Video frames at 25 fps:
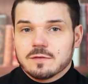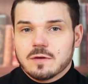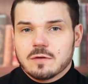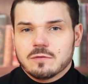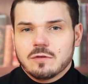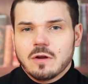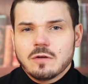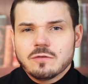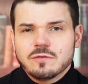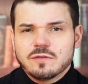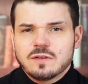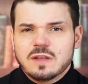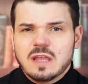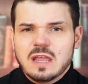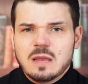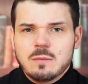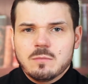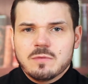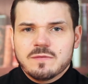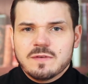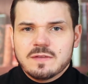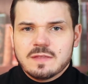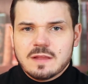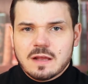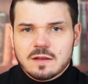So don't just
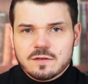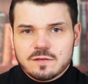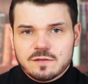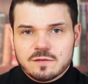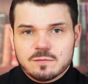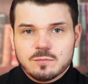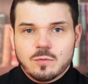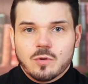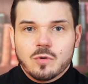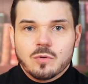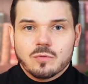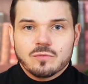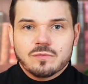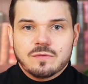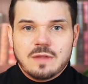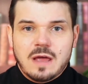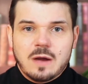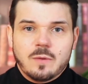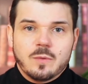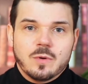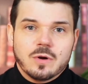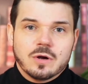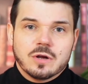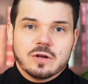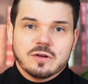keep within that small
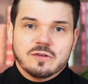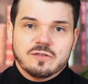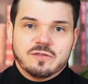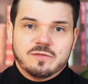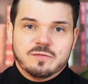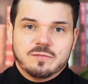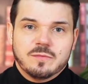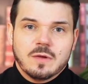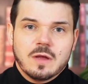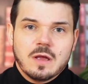network of